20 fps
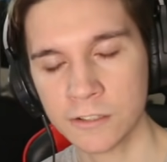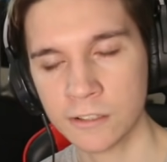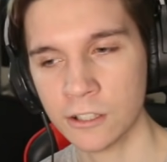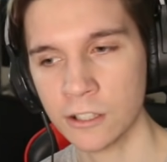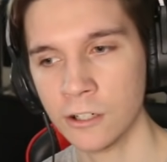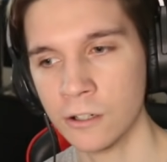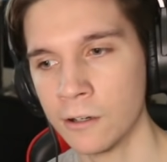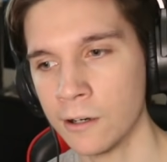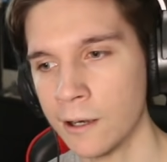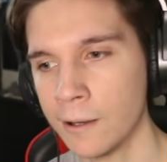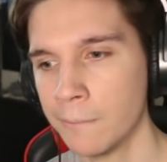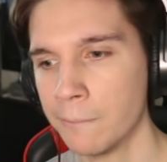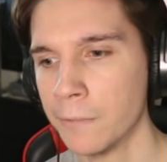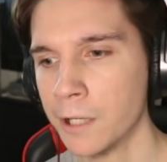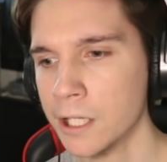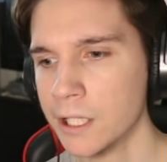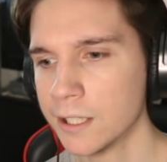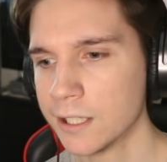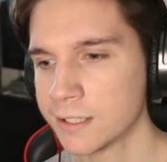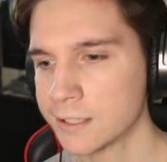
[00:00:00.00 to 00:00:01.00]
So
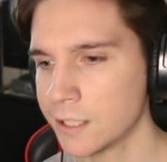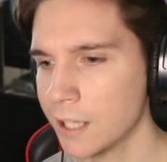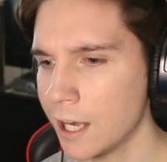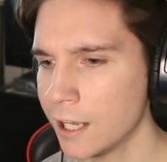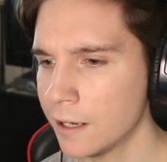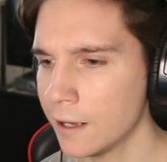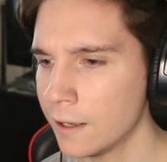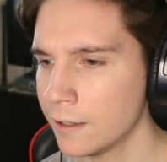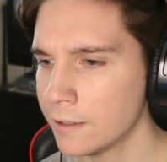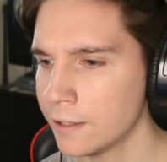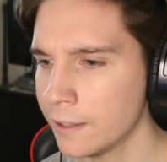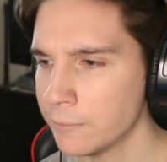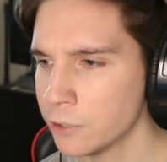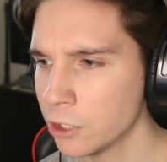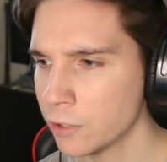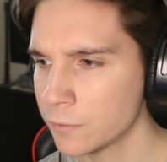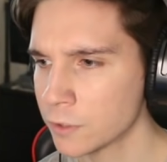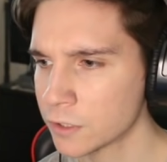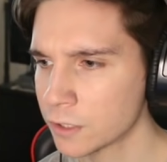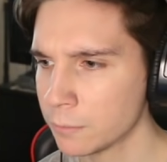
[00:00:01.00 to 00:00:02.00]
let me
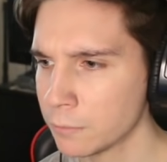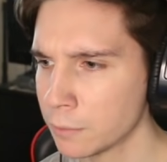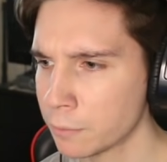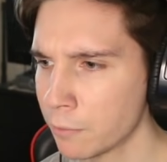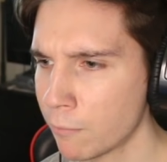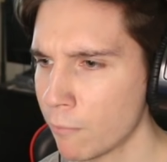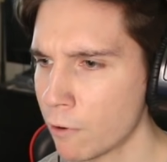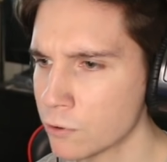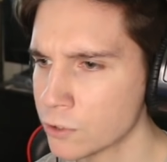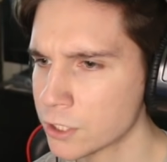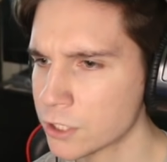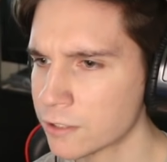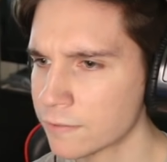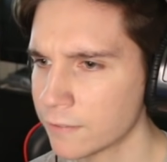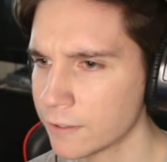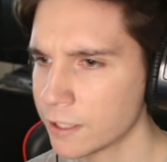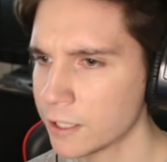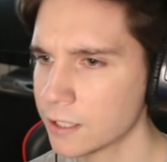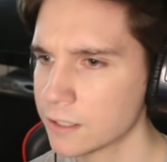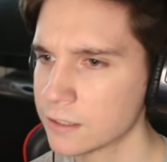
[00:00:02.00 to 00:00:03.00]
know if there's going to be promotions
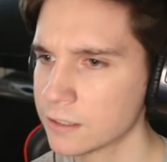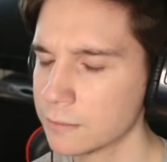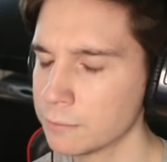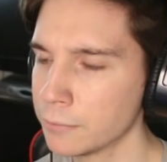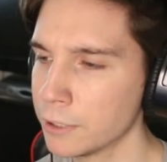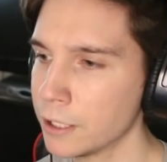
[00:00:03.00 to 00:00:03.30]
for this.